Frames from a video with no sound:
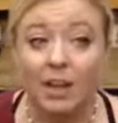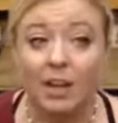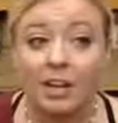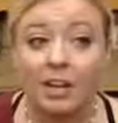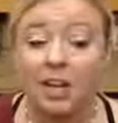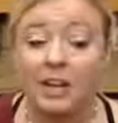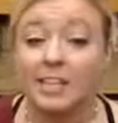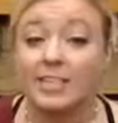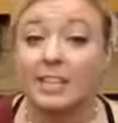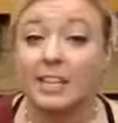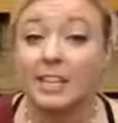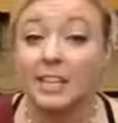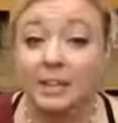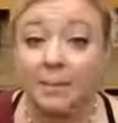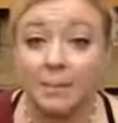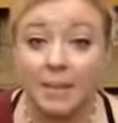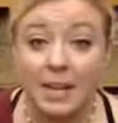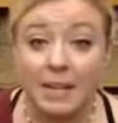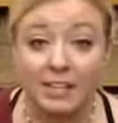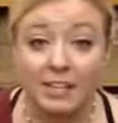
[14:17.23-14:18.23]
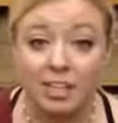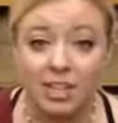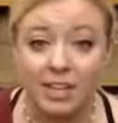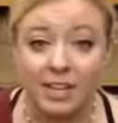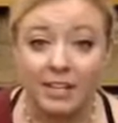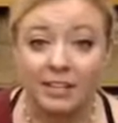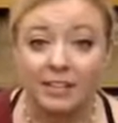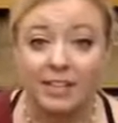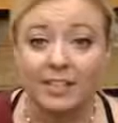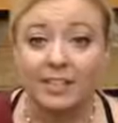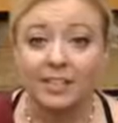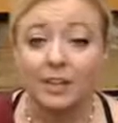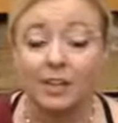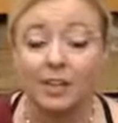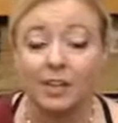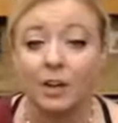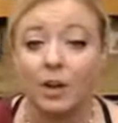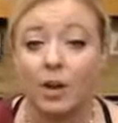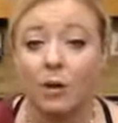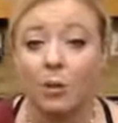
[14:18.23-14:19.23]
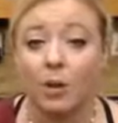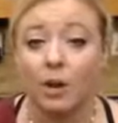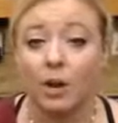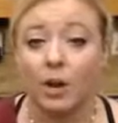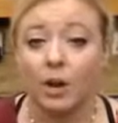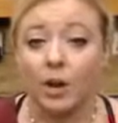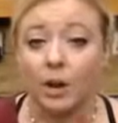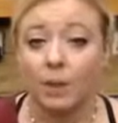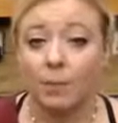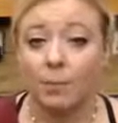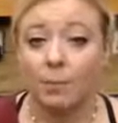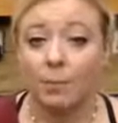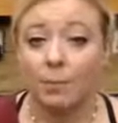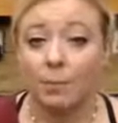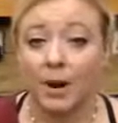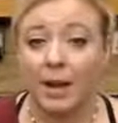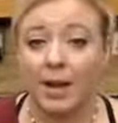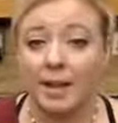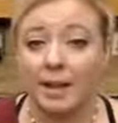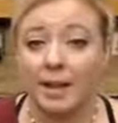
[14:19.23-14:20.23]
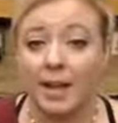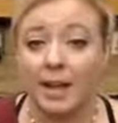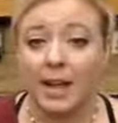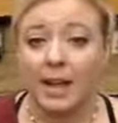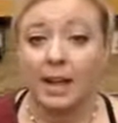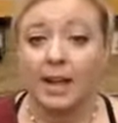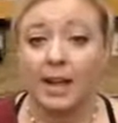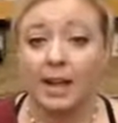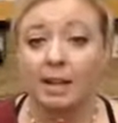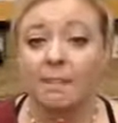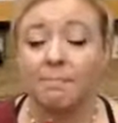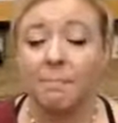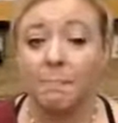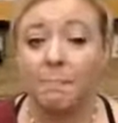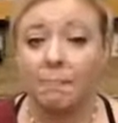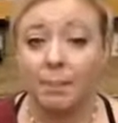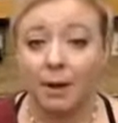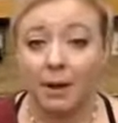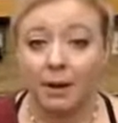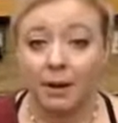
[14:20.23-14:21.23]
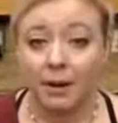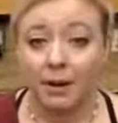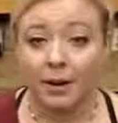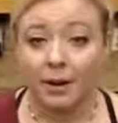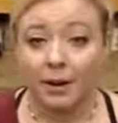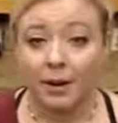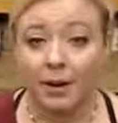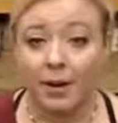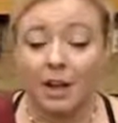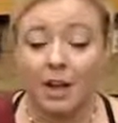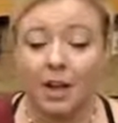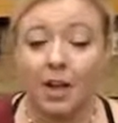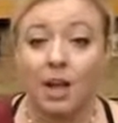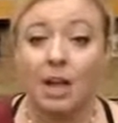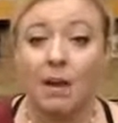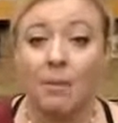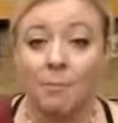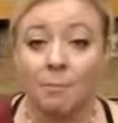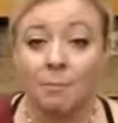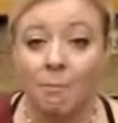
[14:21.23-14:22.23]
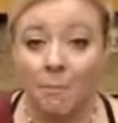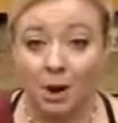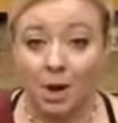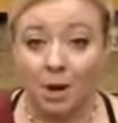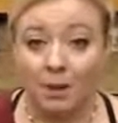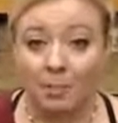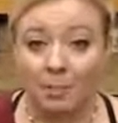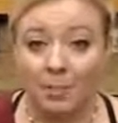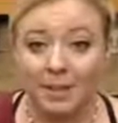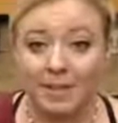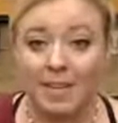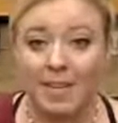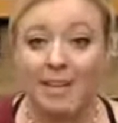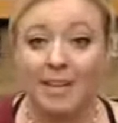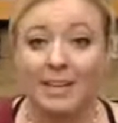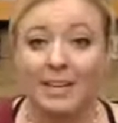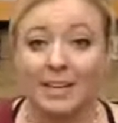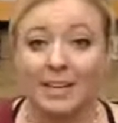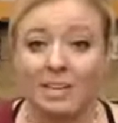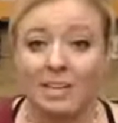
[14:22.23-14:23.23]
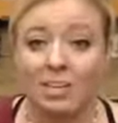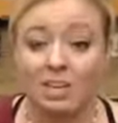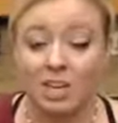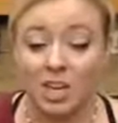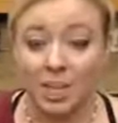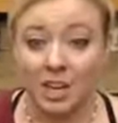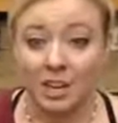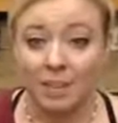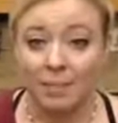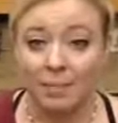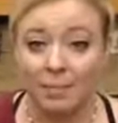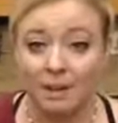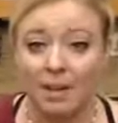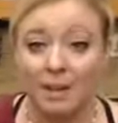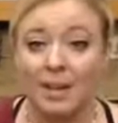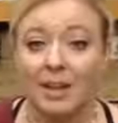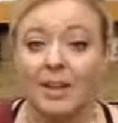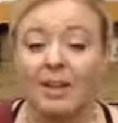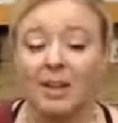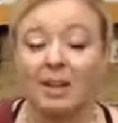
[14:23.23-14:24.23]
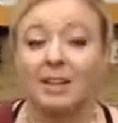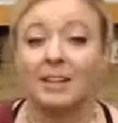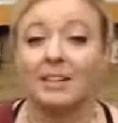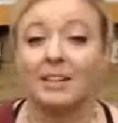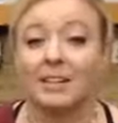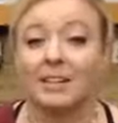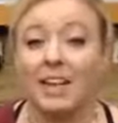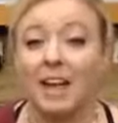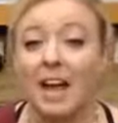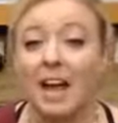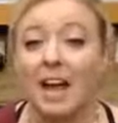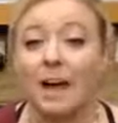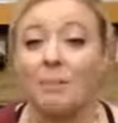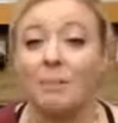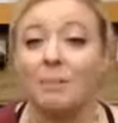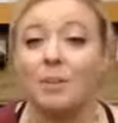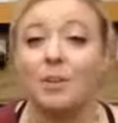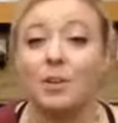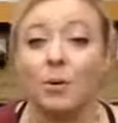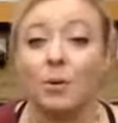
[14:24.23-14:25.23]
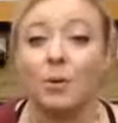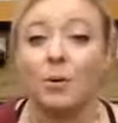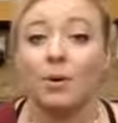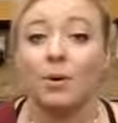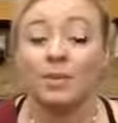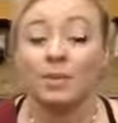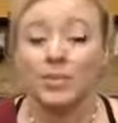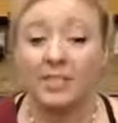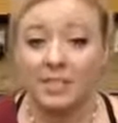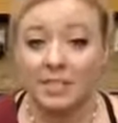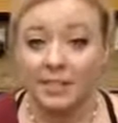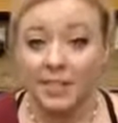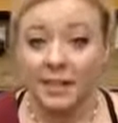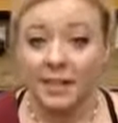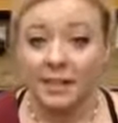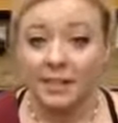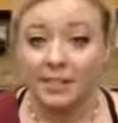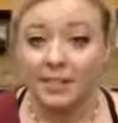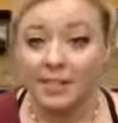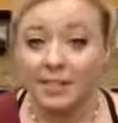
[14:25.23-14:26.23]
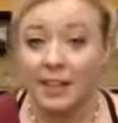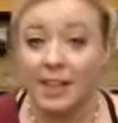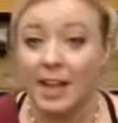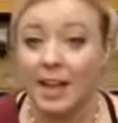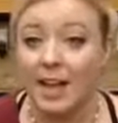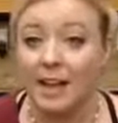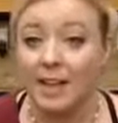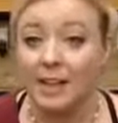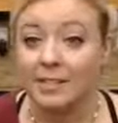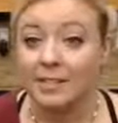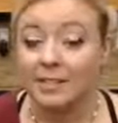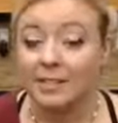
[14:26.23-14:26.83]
it's going to be a chant. It's going to go bread and butter, marmalade and jam. Tap your sticks as,